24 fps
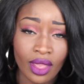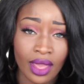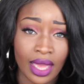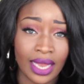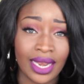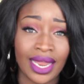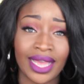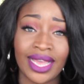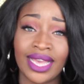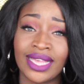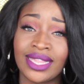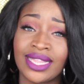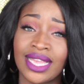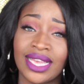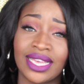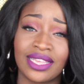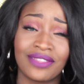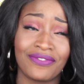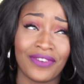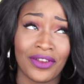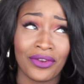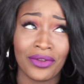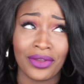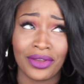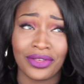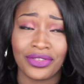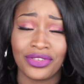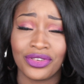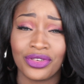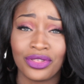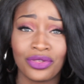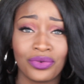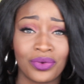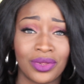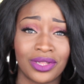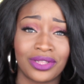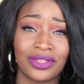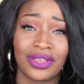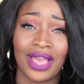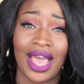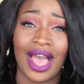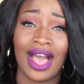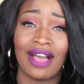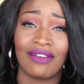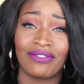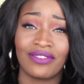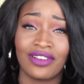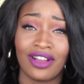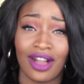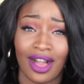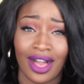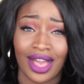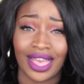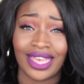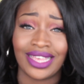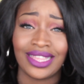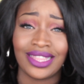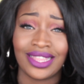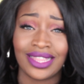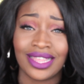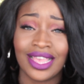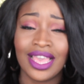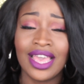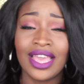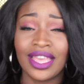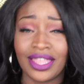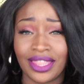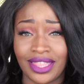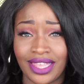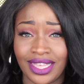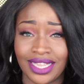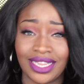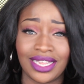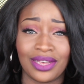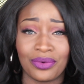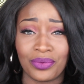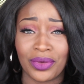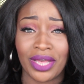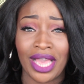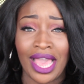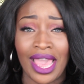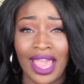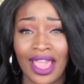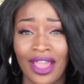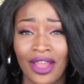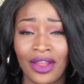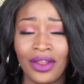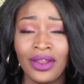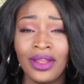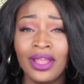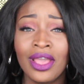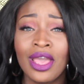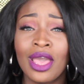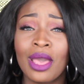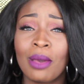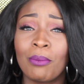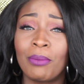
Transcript: Like I said, it's very unusual to have guys dealing with hair,